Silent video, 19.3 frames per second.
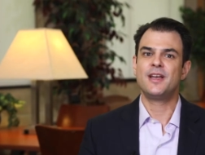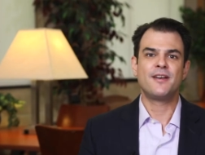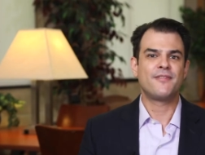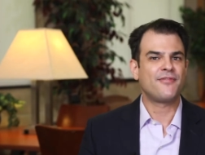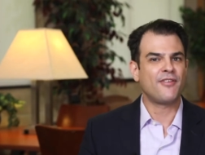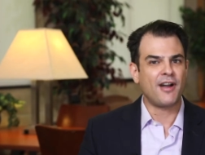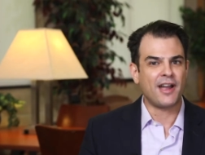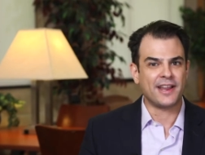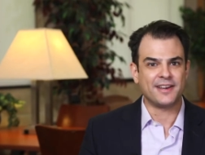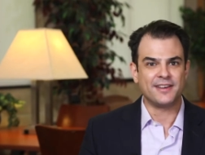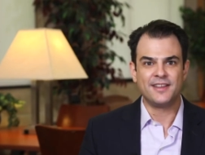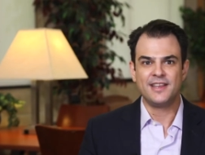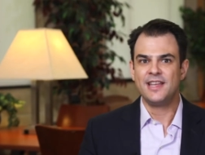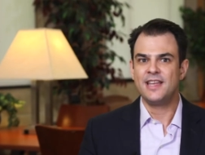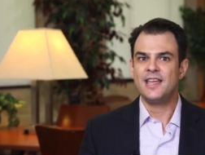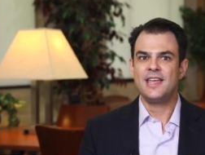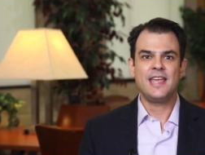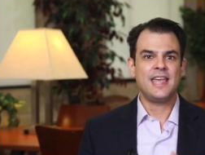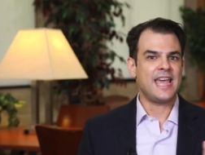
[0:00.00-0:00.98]
Fine,
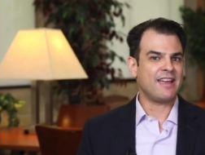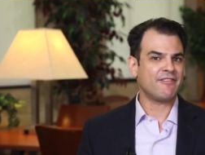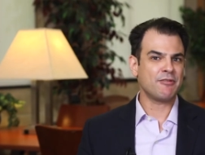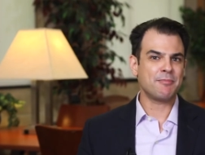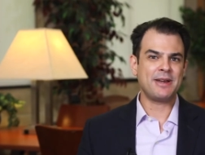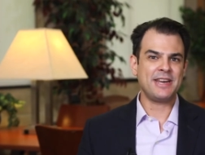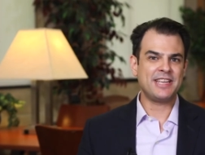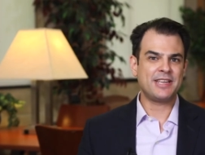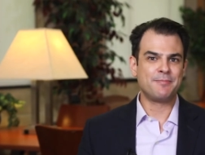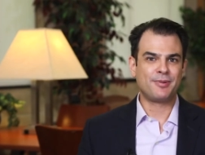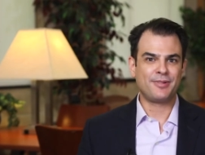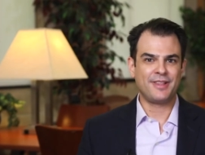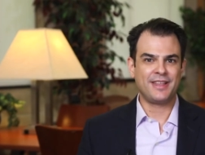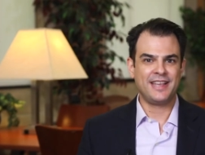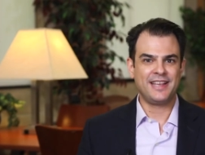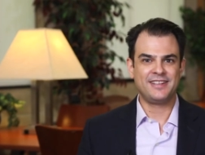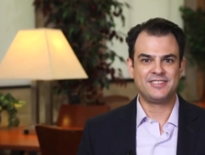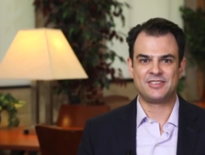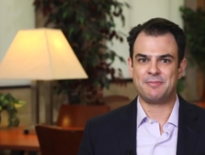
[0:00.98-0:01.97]
everybody
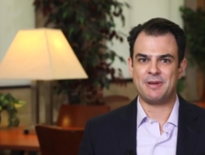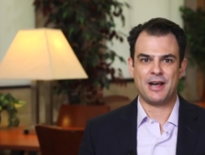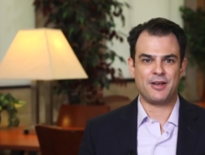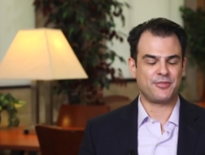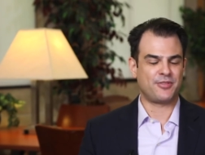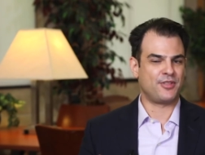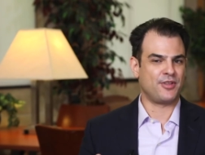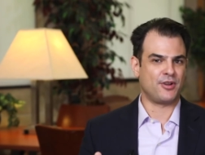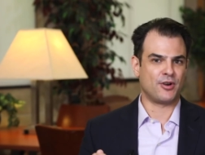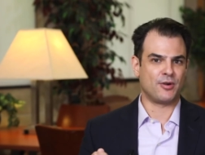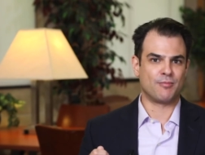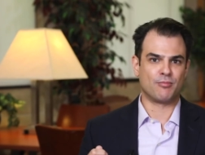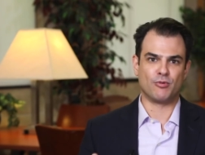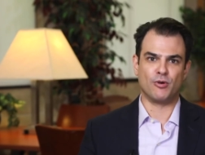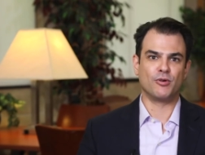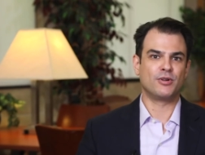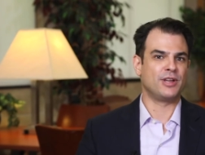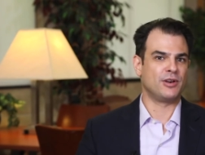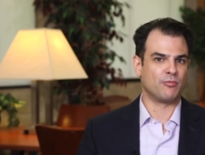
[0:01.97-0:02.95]
complains about their
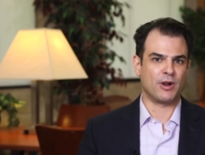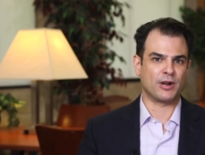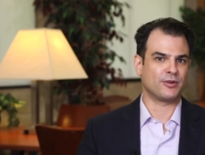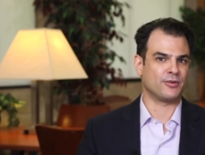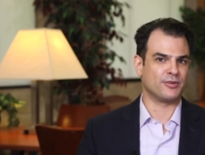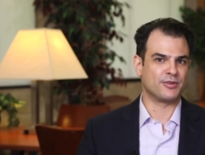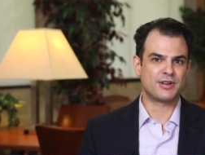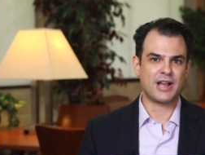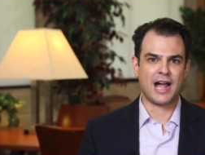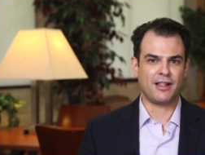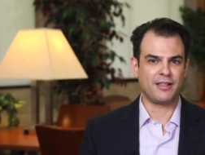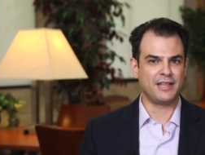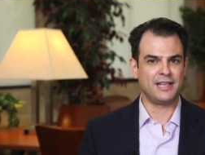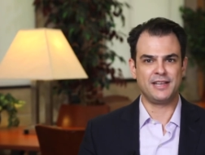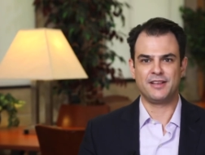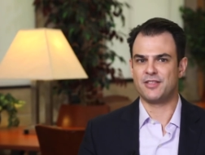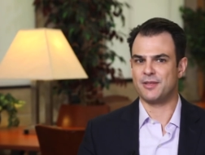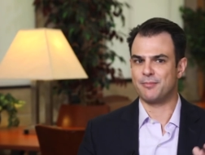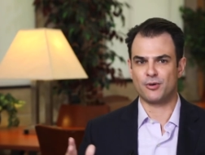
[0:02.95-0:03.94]
broken record
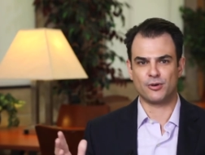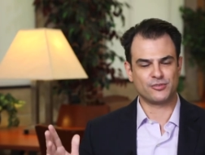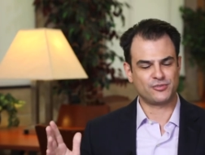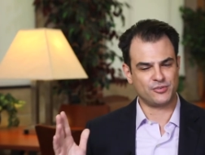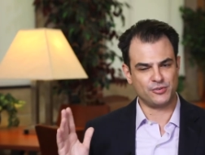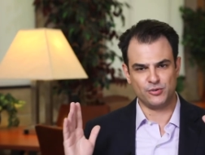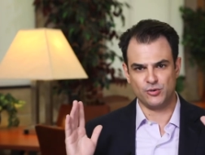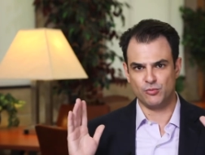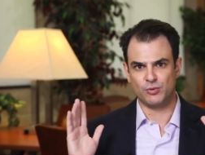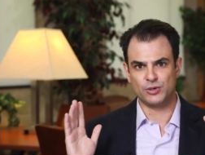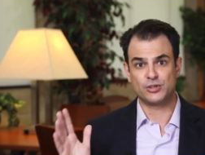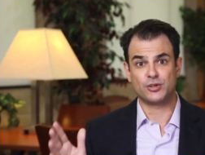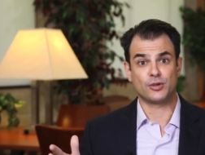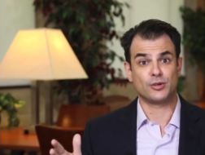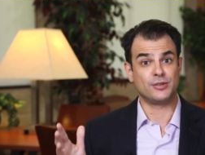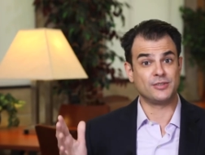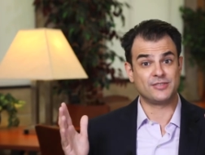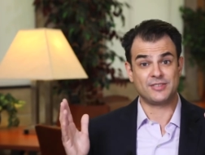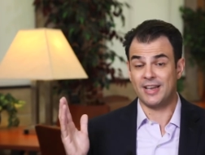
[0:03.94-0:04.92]
colleague, the person who
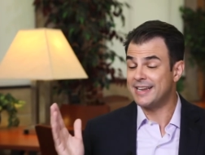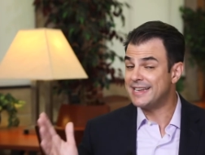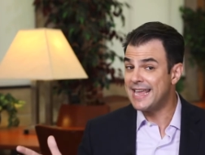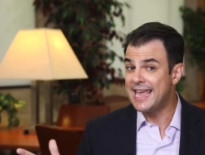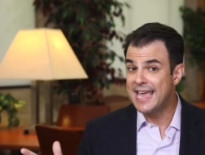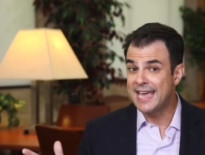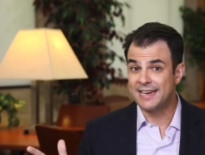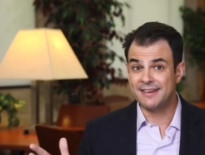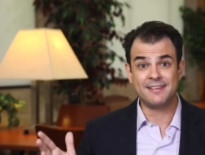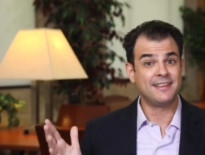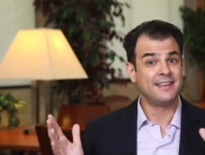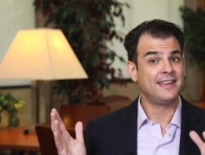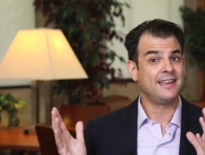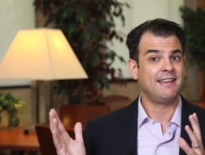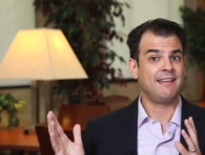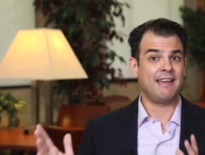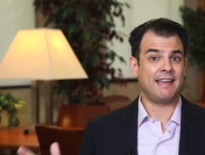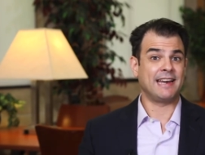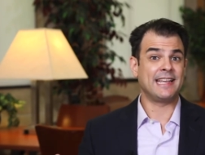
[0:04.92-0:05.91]
returns again
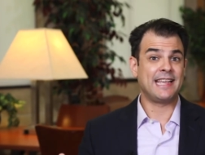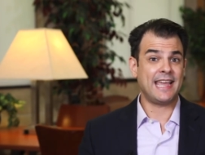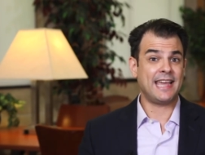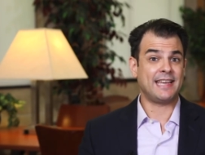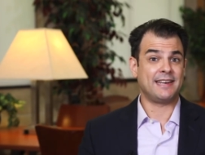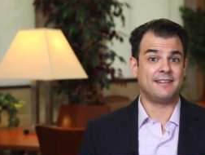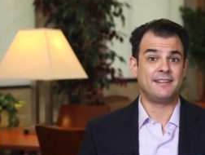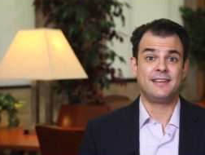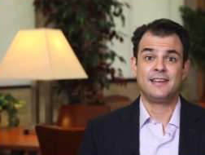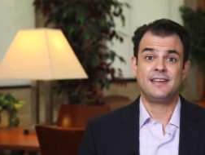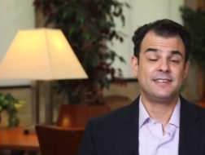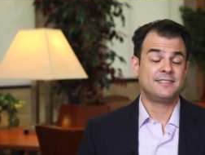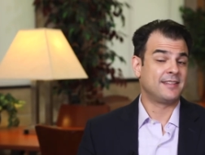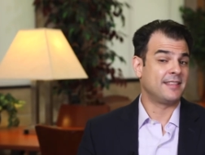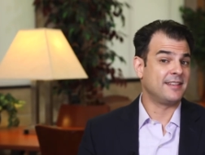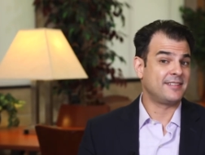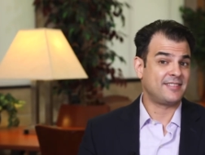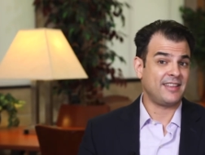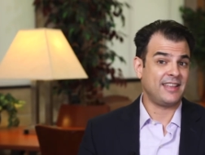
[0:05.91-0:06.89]
and again
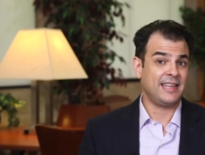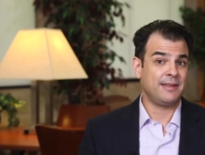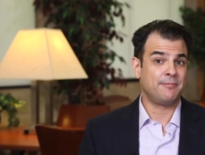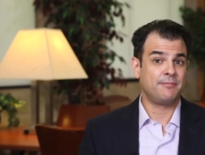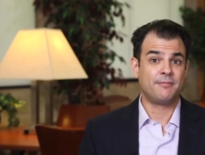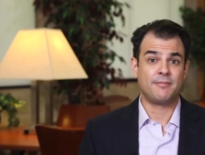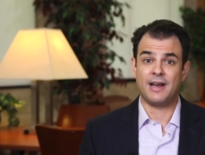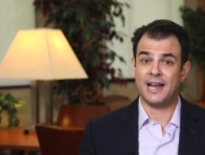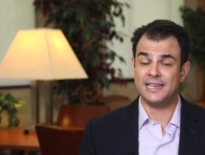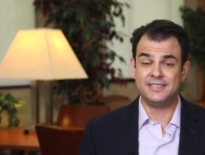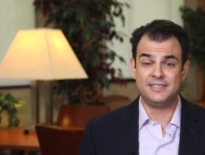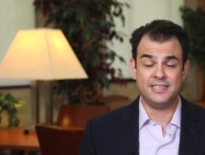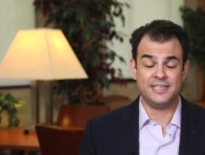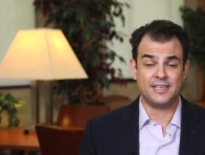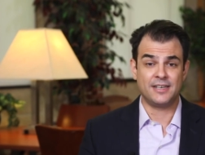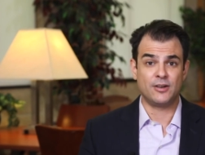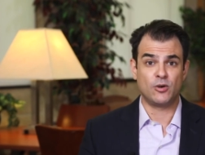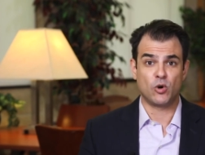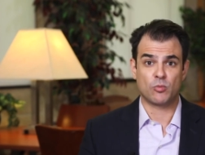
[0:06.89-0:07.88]
to the same
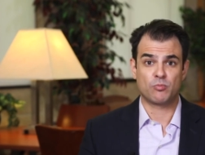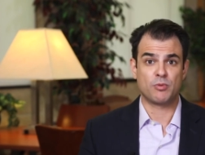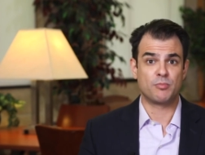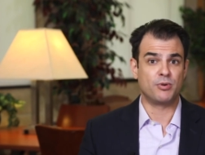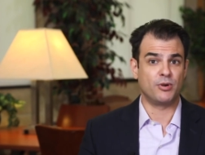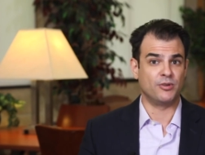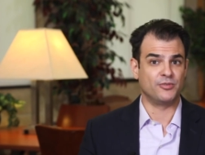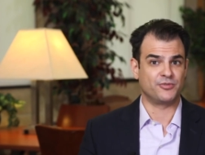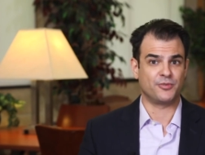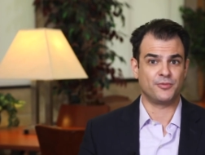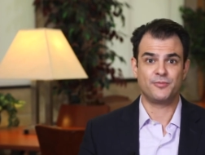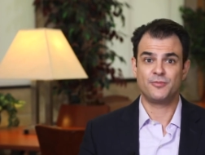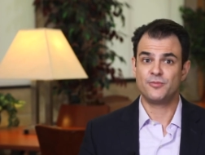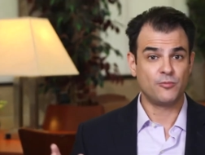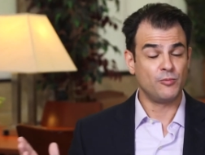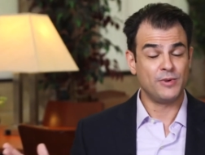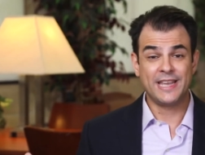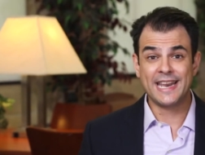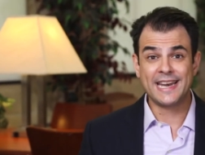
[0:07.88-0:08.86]
idea or proposal.
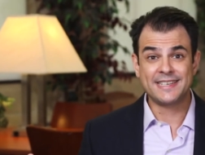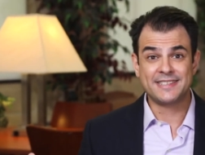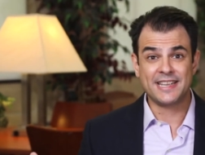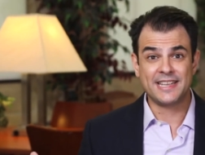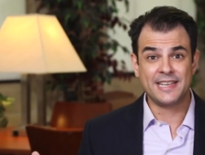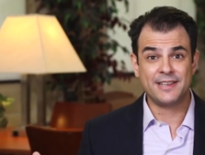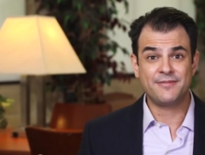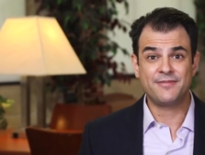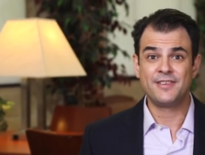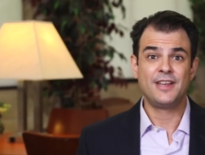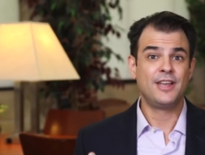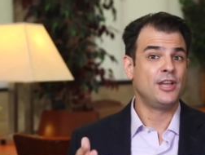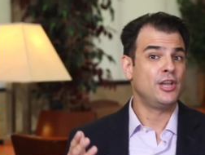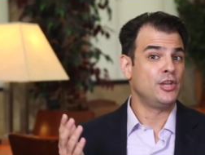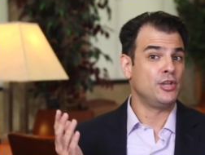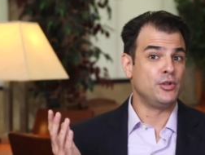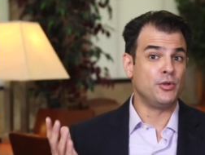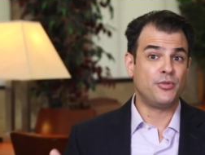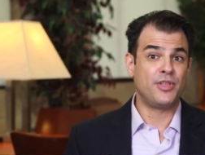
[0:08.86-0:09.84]
We get it, Dave,
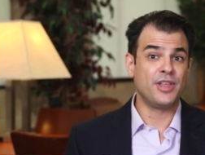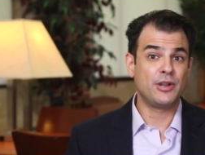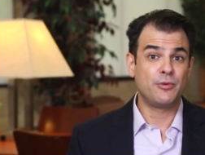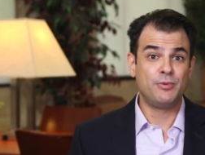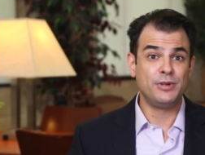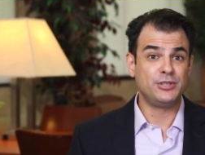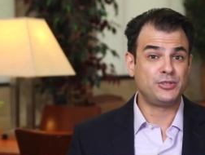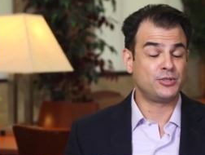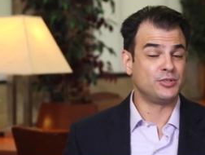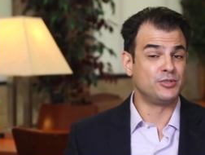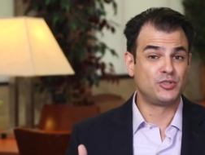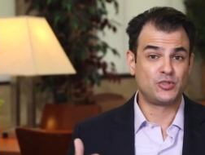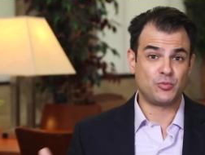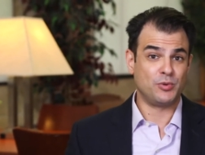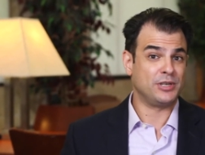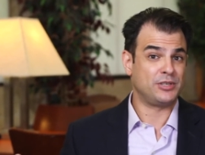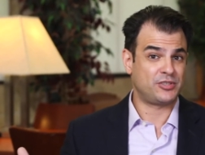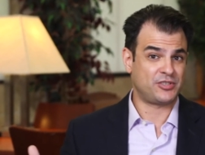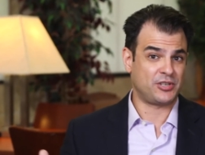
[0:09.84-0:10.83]
you think we should
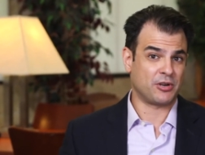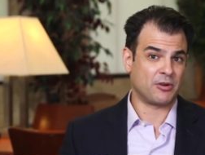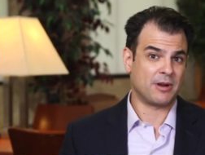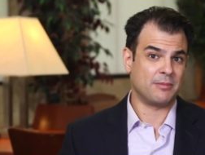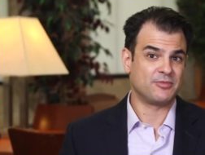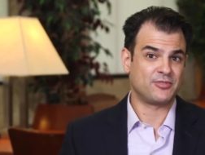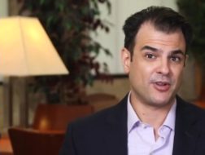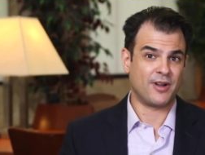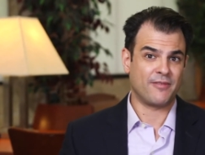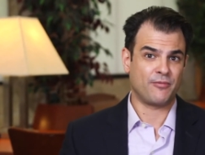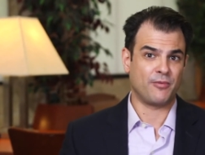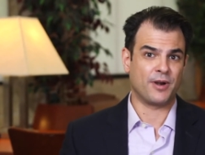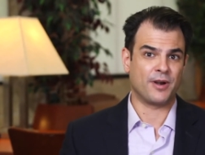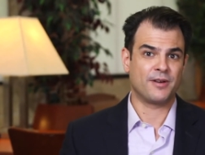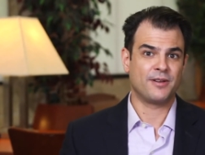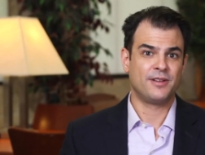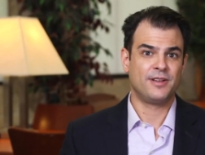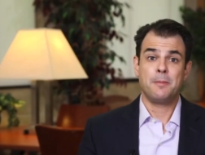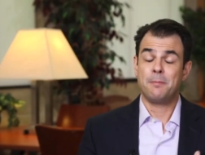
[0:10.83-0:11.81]
switch CRM software.